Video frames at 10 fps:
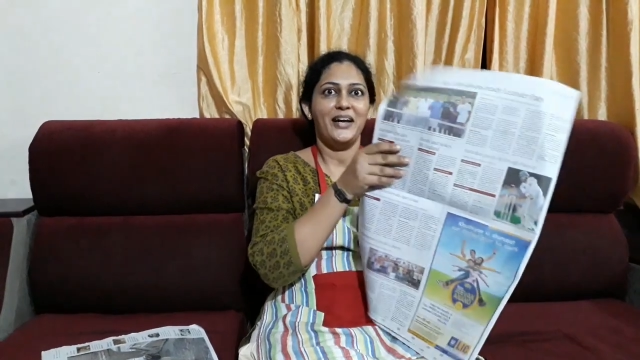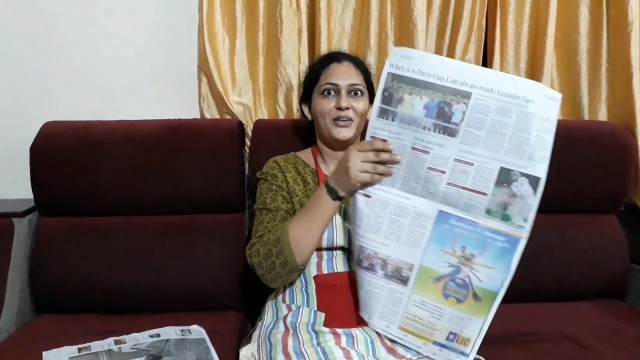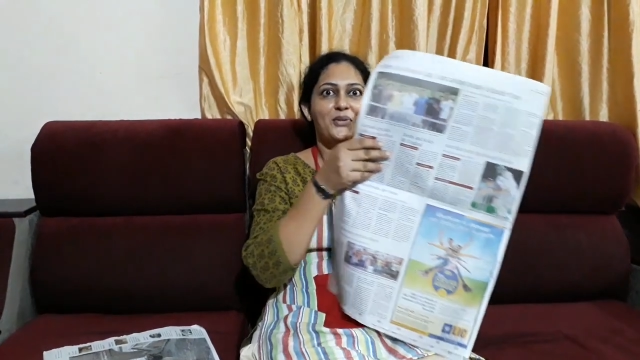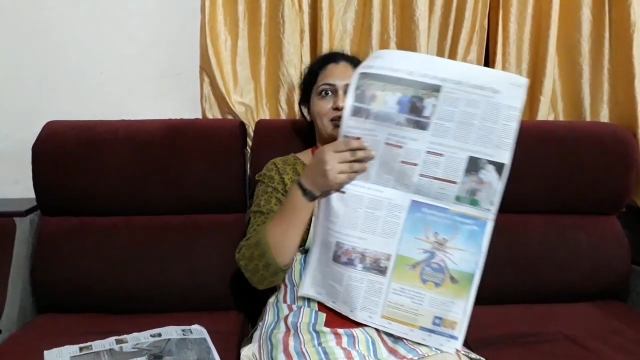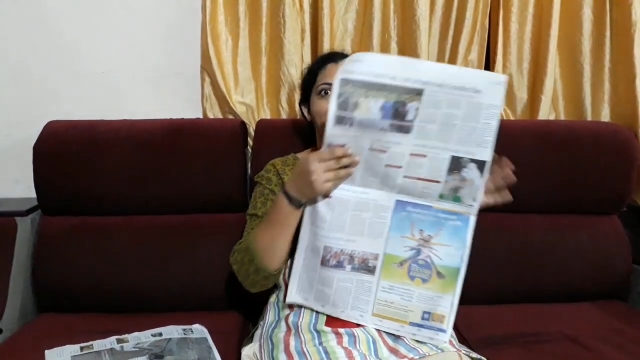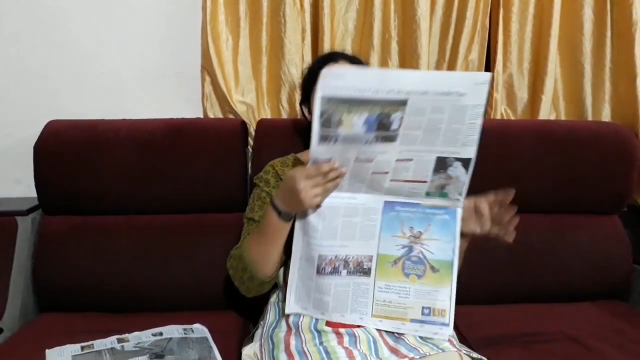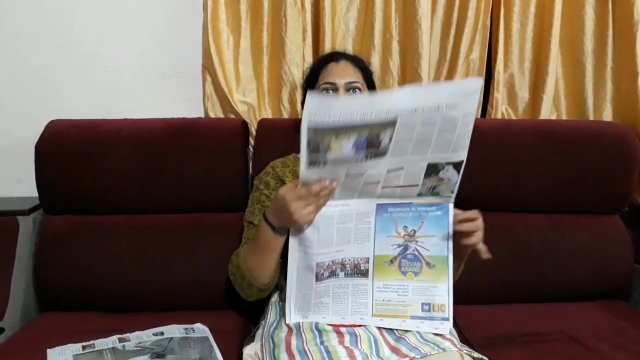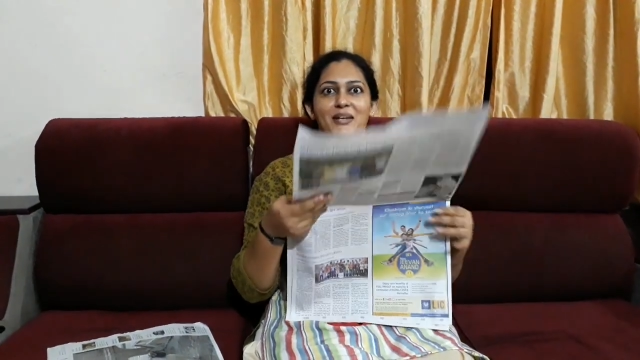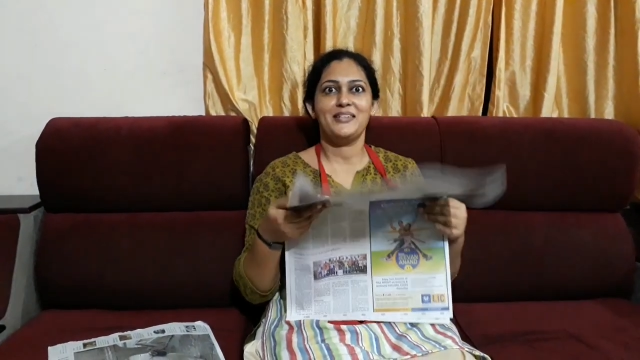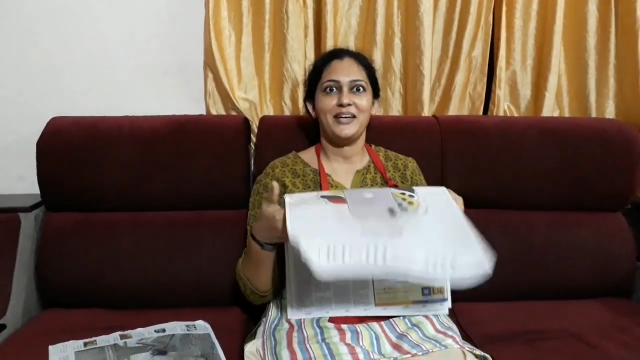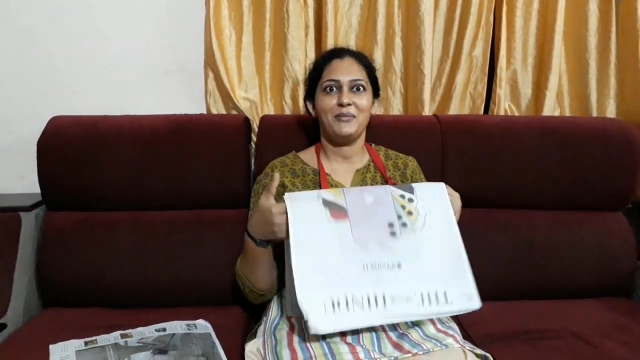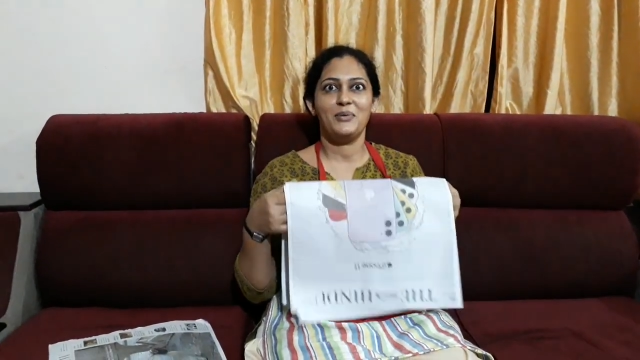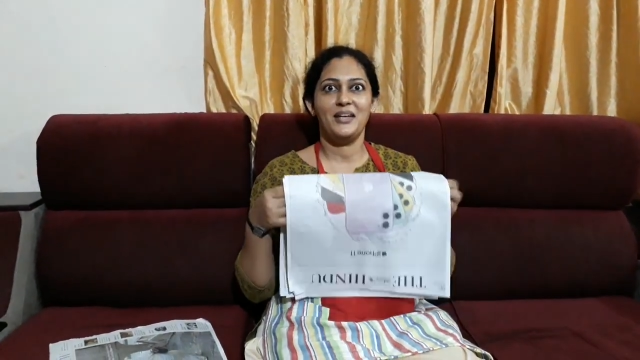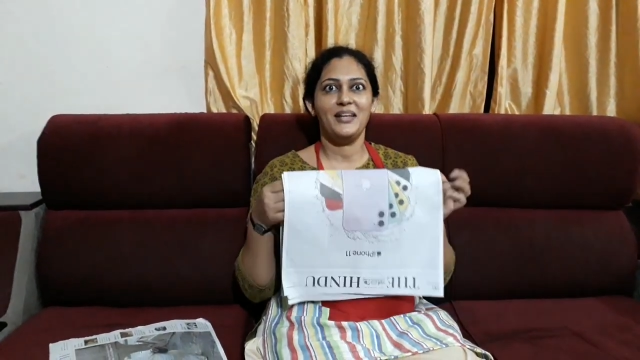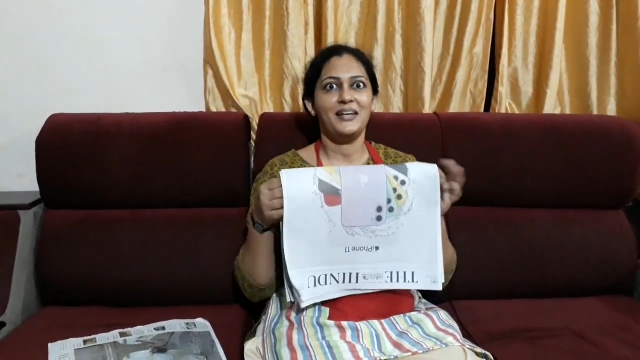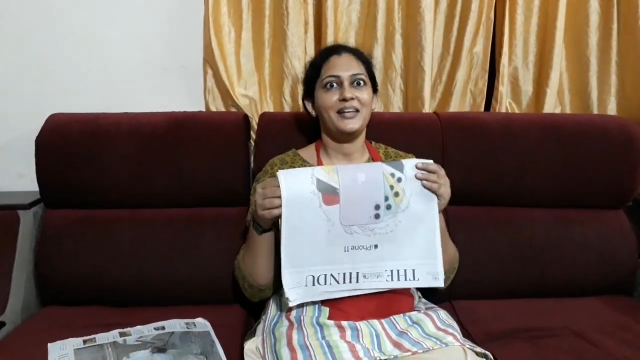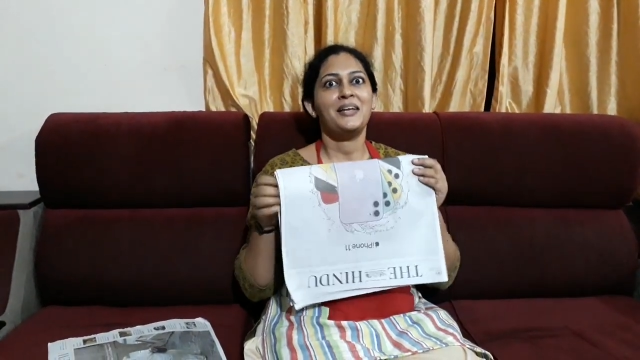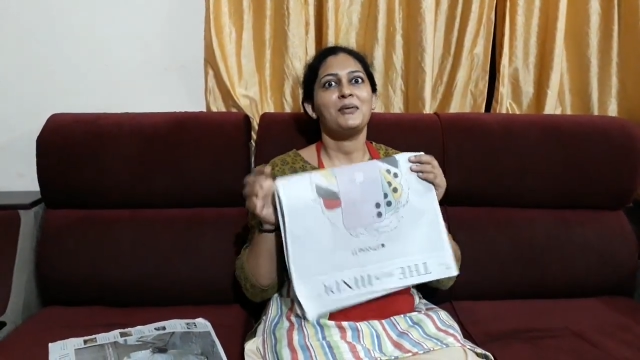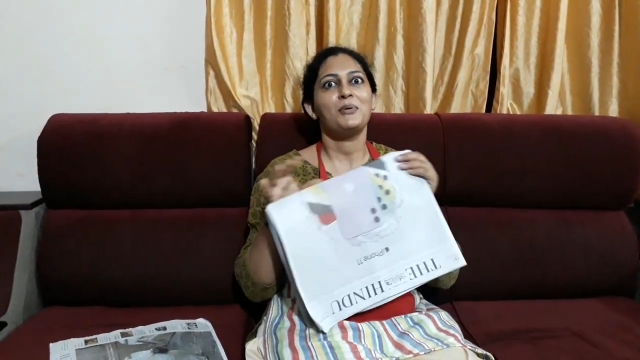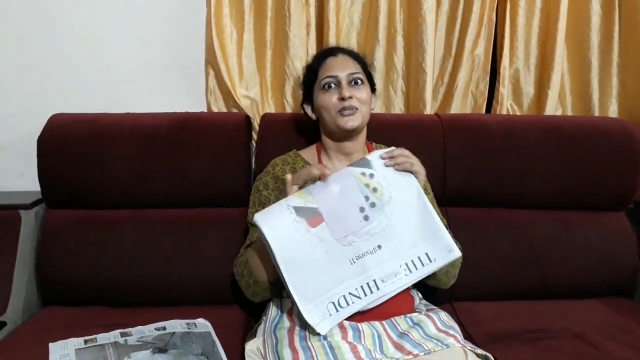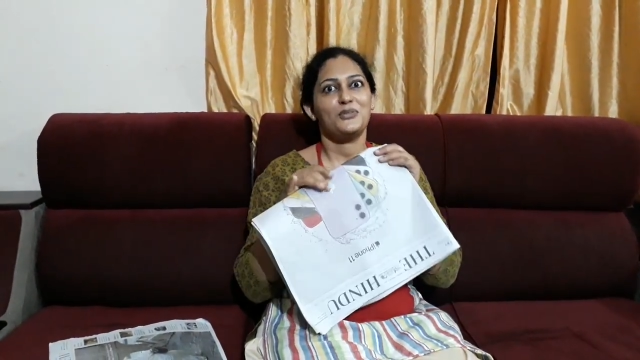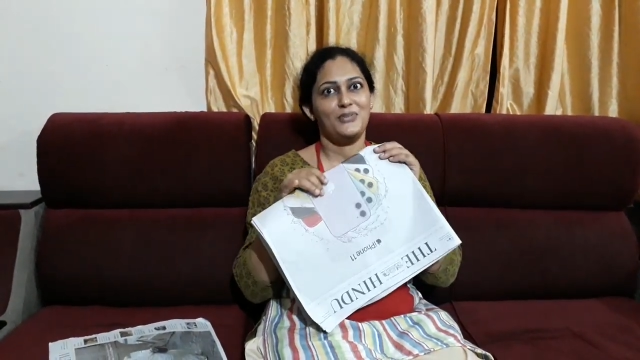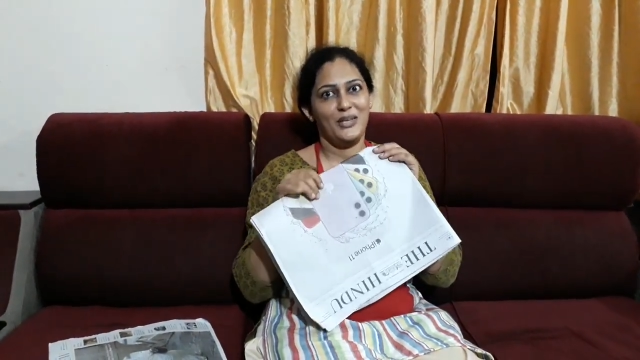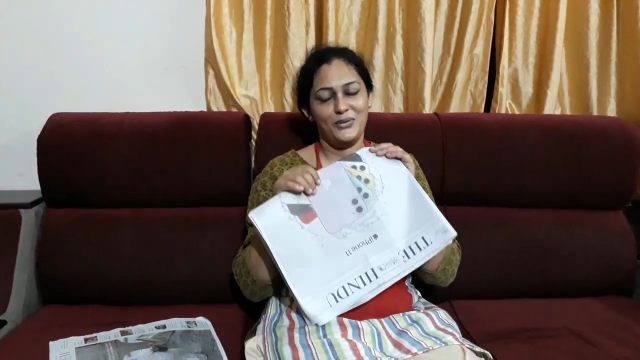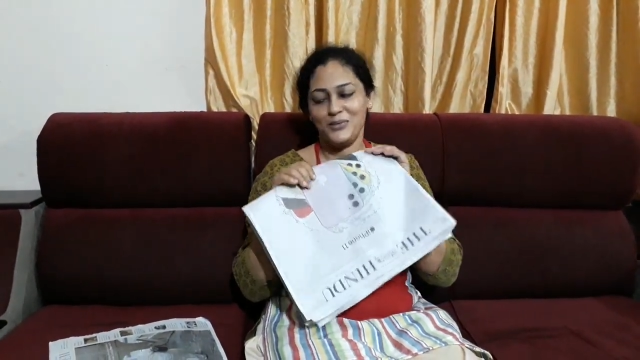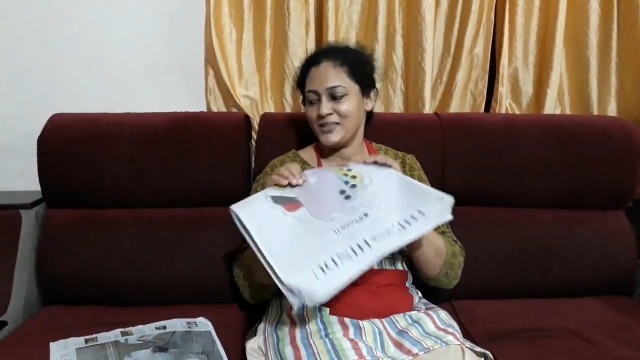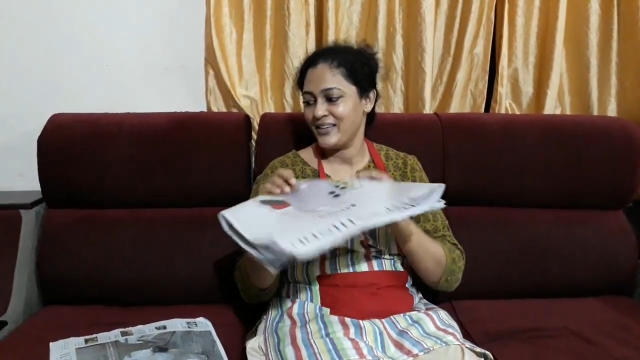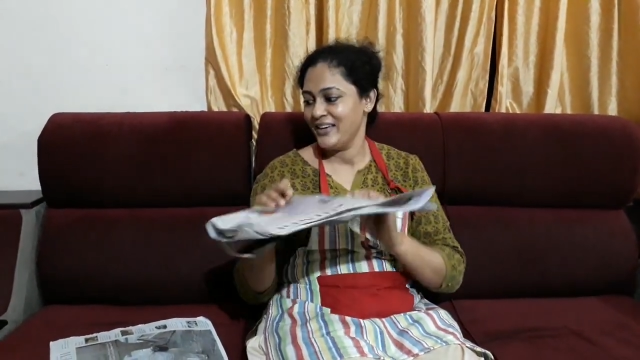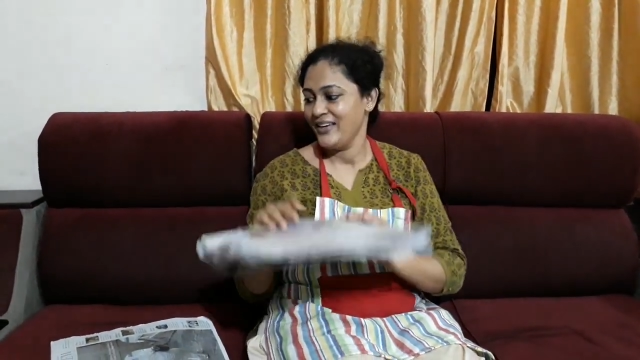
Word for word: I utilize my time reading a little bit of news.